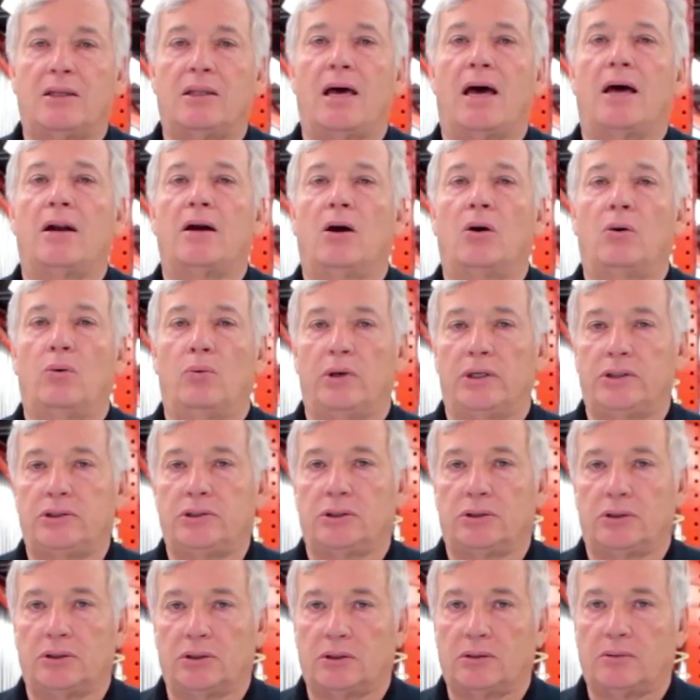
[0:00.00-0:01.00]
to that
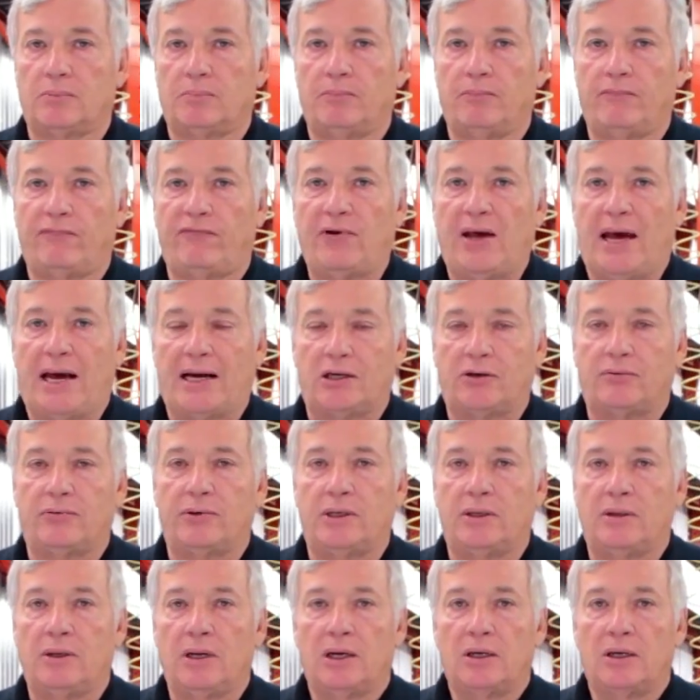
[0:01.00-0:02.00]
original factory